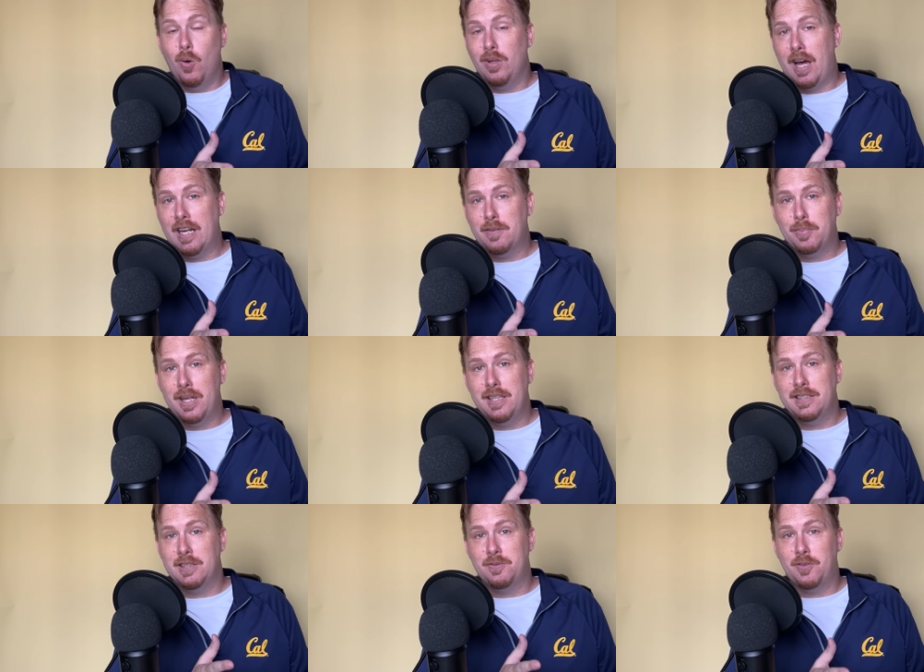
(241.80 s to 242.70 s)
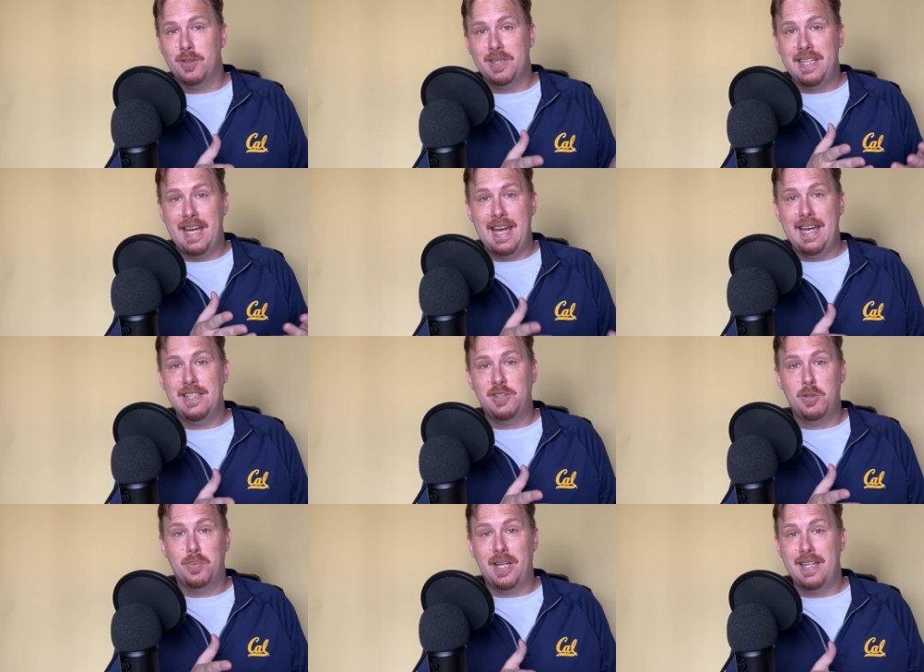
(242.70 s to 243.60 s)
lot of places for the A's
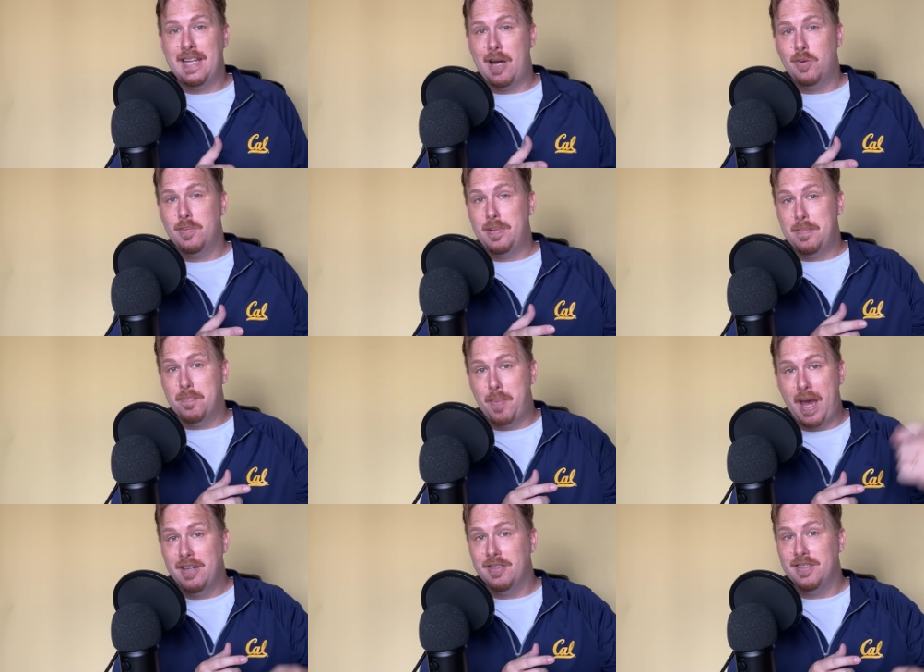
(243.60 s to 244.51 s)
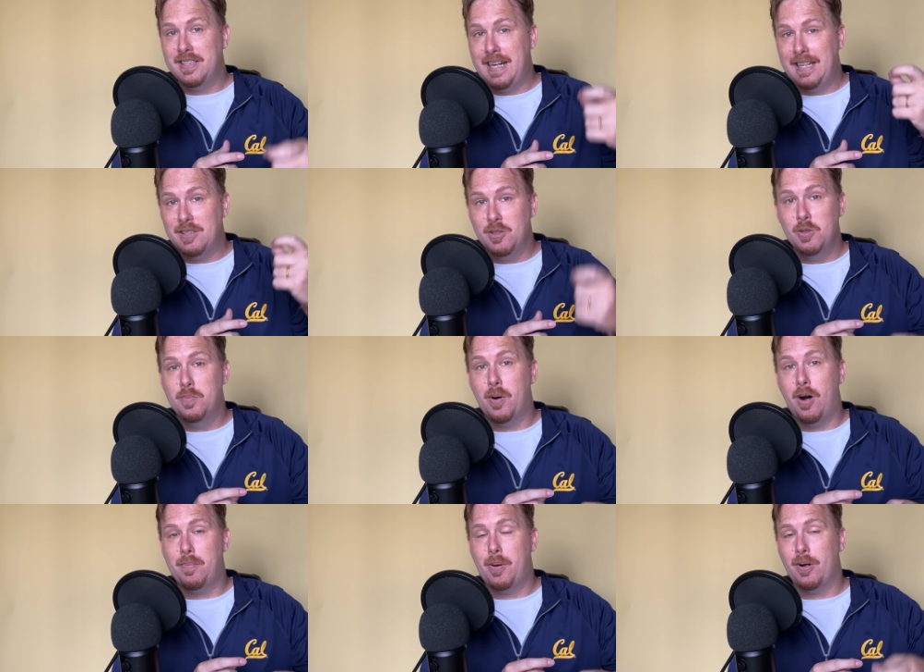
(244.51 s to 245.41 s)
to play that would be better than a new
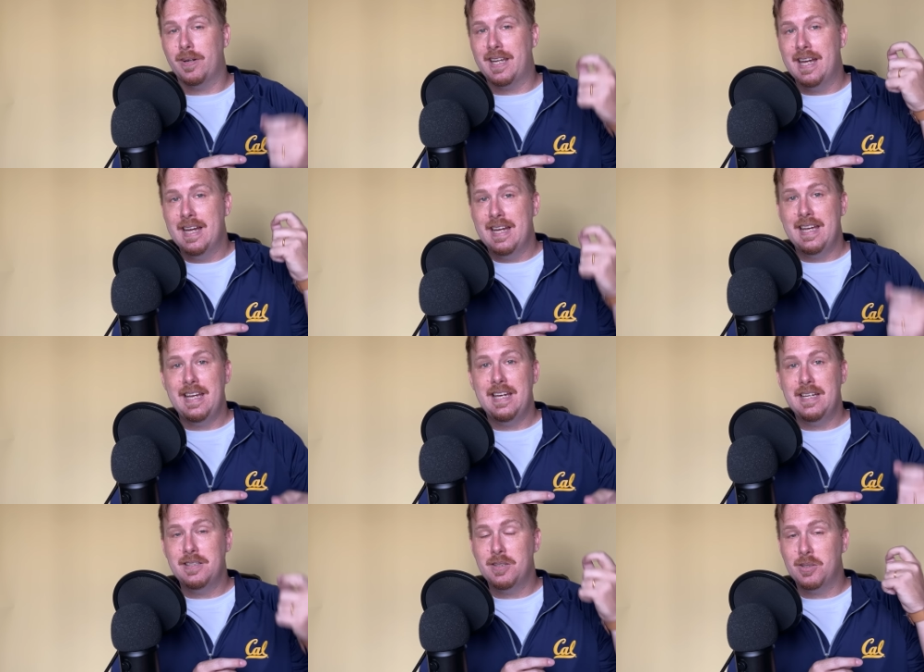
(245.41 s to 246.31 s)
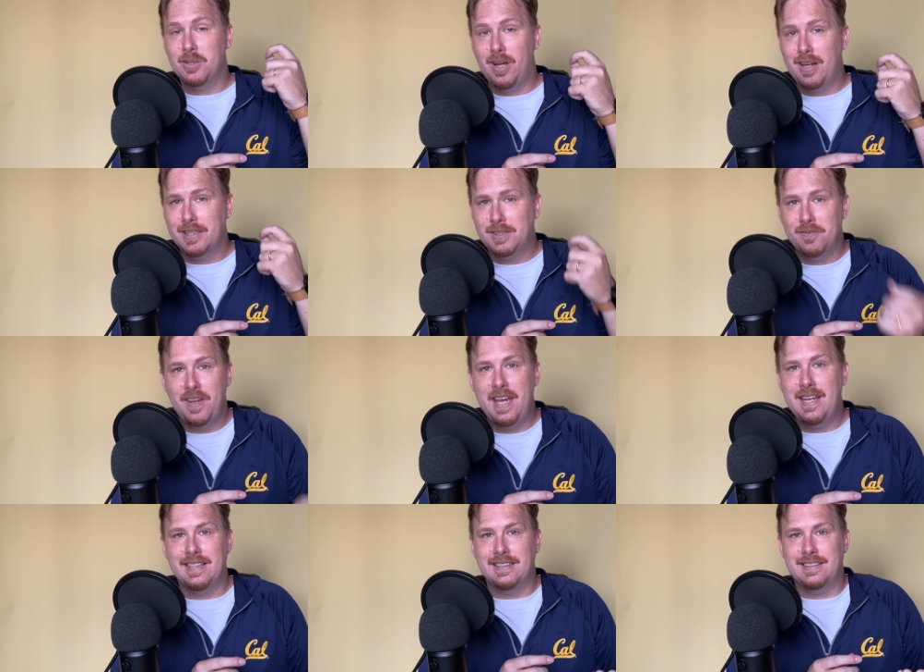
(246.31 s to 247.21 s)
ballpark in Las
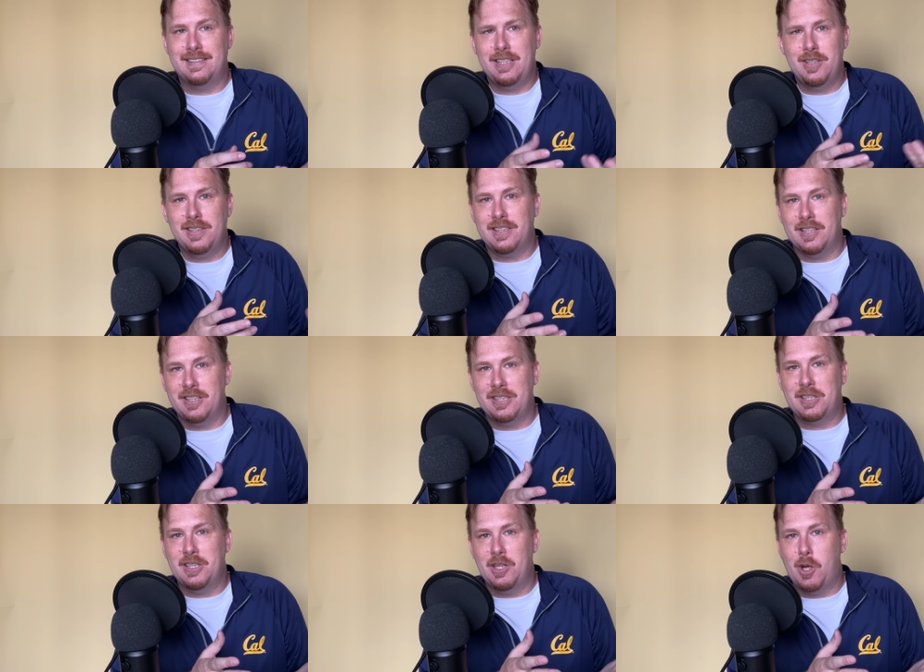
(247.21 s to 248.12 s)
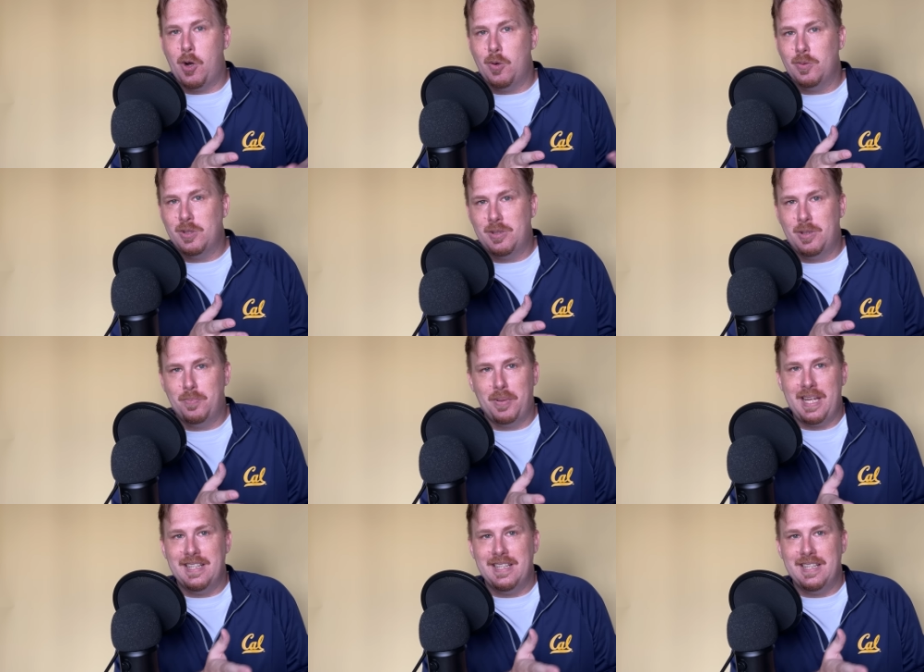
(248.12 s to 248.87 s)
Vegas. Seriously, are they just going to go to play